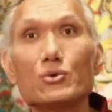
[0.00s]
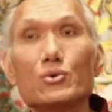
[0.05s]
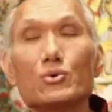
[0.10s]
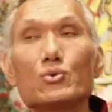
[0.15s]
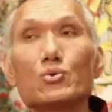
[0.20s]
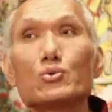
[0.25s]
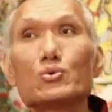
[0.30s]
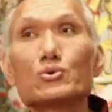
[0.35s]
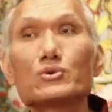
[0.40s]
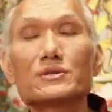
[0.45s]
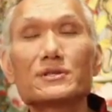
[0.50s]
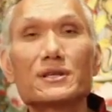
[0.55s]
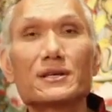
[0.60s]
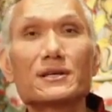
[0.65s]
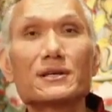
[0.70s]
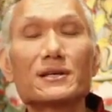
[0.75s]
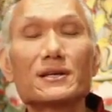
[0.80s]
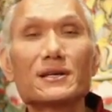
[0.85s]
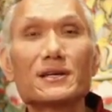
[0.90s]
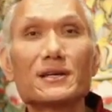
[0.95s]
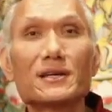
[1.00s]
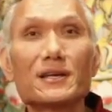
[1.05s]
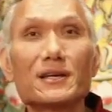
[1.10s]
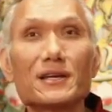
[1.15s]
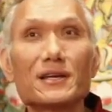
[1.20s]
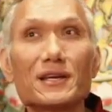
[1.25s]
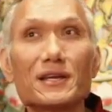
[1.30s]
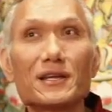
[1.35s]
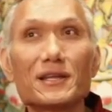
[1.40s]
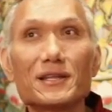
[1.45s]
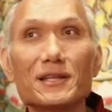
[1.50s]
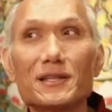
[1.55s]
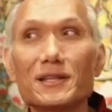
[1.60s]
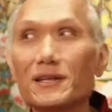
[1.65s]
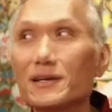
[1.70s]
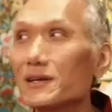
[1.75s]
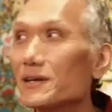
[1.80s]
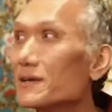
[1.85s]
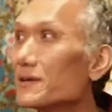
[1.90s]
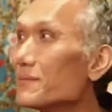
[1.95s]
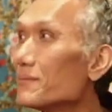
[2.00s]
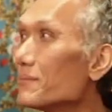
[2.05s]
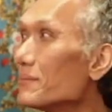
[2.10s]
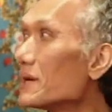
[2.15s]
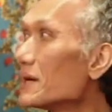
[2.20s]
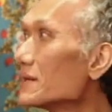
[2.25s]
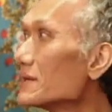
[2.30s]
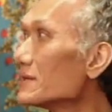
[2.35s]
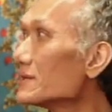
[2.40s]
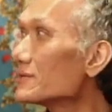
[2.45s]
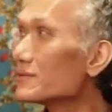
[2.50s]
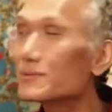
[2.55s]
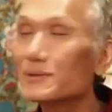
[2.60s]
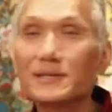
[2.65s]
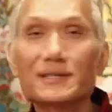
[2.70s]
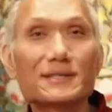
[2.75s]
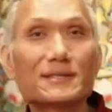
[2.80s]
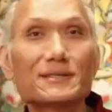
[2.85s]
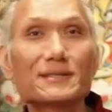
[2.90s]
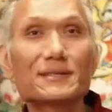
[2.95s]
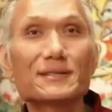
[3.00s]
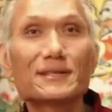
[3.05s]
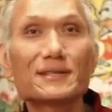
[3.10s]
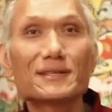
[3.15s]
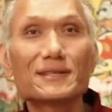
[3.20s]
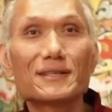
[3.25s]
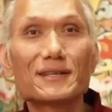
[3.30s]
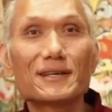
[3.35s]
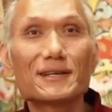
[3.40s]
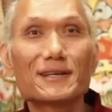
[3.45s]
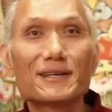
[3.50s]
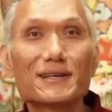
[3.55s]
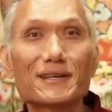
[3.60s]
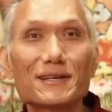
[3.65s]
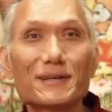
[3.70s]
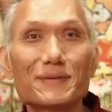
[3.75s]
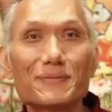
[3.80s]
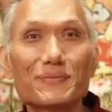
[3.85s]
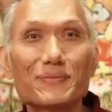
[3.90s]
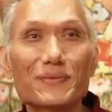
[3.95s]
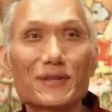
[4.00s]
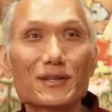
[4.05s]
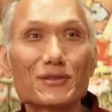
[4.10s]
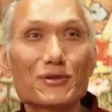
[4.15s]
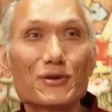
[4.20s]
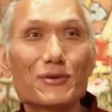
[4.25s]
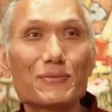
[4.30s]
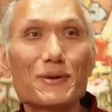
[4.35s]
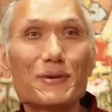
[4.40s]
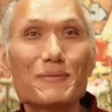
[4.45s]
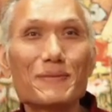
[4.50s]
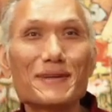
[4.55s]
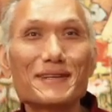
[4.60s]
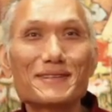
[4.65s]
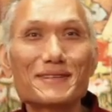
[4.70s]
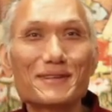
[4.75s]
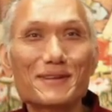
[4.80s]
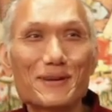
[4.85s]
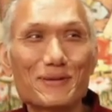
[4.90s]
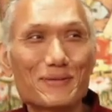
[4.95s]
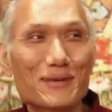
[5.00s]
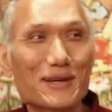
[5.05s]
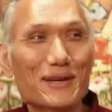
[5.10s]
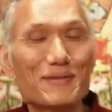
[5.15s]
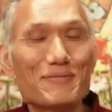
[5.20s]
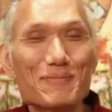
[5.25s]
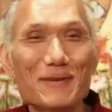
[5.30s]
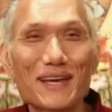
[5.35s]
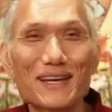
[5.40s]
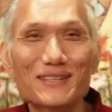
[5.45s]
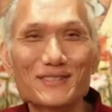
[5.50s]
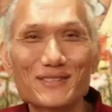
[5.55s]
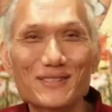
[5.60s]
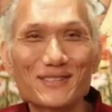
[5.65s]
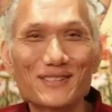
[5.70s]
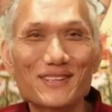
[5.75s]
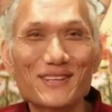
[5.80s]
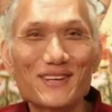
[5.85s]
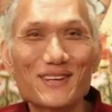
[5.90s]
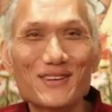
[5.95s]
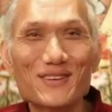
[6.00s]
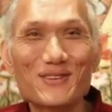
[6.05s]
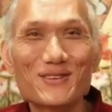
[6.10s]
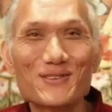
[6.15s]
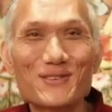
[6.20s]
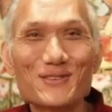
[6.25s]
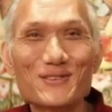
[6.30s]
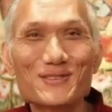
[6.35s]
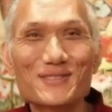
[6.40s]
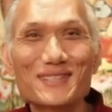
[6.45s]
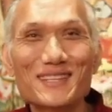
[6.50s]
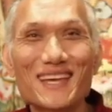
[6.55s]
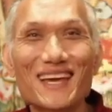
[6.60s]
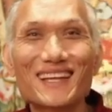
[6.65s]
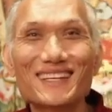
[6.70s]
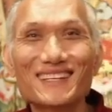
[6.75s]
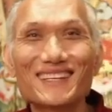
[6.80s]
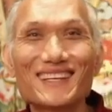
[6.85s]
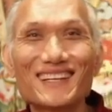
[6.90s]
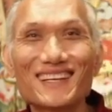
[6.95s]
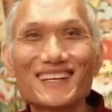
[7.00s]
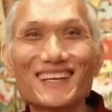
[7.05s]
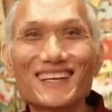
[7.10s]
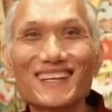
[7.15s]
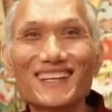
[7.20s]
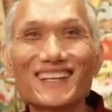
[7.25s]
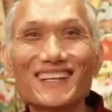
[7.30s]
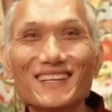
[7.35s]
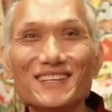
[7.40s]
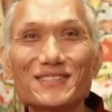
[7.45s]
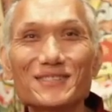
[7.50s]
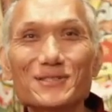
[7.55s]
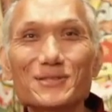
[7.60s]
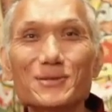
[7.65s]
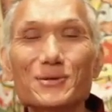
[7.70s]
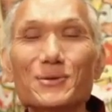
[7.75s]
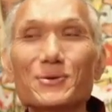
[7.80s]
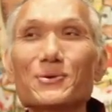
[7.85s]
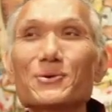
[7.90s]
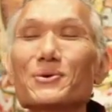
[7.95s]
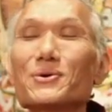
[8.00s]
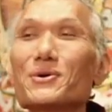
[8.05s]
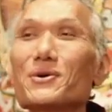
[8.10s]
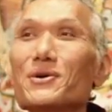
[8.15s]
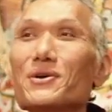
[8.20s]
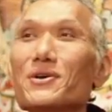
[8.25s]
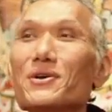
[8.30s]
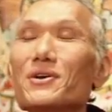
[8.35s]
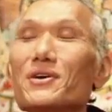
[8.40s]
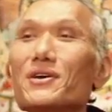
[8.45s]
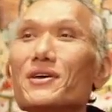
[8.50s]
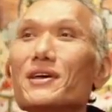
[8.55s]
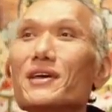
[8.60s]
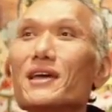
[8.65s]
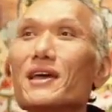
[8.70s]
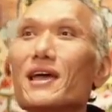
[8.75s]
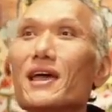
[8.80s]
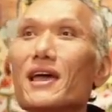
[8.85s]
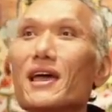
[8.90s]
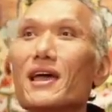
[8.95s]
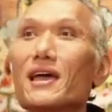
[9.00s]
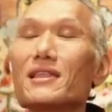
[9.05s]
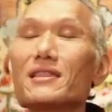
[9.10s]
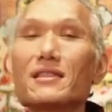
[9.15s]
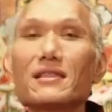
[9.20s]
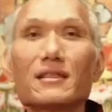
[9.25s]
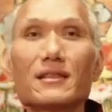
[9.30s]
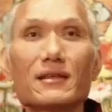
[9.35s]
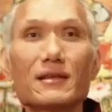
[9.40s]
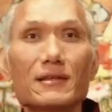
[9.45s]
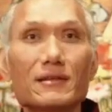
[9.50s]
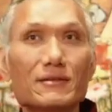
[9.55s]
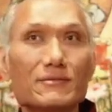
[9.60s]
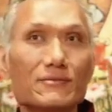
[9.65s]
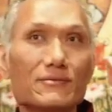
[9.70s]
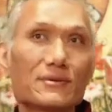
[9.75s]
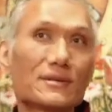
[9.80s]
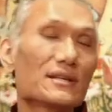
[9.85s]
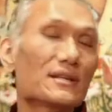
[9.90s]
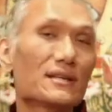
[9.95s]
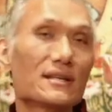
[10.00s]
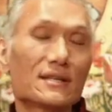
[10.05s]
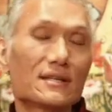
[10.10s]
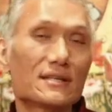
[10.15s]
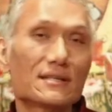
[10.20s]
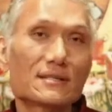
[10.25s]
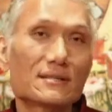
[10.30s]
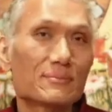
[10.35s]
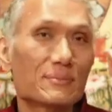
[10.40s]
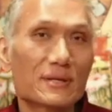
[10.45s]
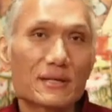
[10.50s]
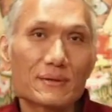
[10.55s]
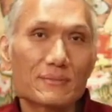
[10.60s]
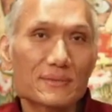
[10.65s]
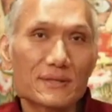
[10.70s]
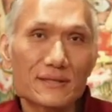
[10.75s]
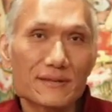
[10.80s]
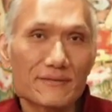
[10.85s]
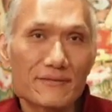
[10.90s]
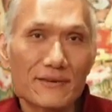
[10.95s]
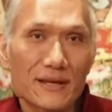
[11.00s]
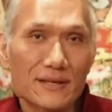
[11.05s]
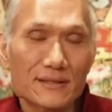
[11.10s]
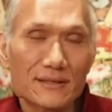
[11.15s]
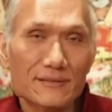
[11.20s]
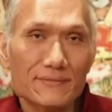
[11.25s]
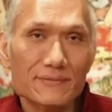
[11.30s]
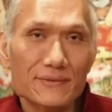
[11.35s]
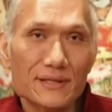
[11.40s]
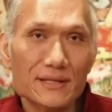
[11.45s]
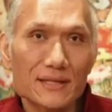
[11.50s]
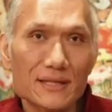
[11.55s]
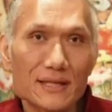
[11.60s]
You lose the monitorings, the thermometer of the compassion. You lose that. So, and really it doesn't become effective.